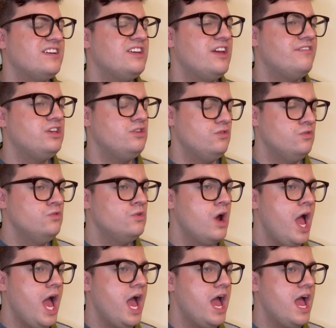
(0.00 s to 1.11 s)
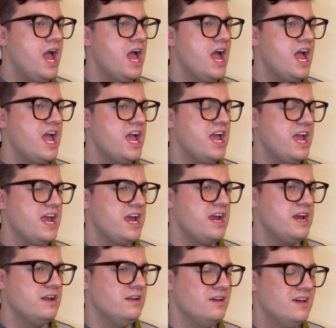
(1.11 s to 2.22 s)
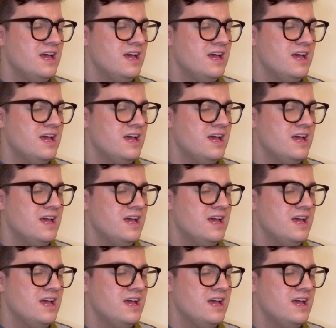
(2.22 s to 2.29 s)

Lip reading: giving you rain,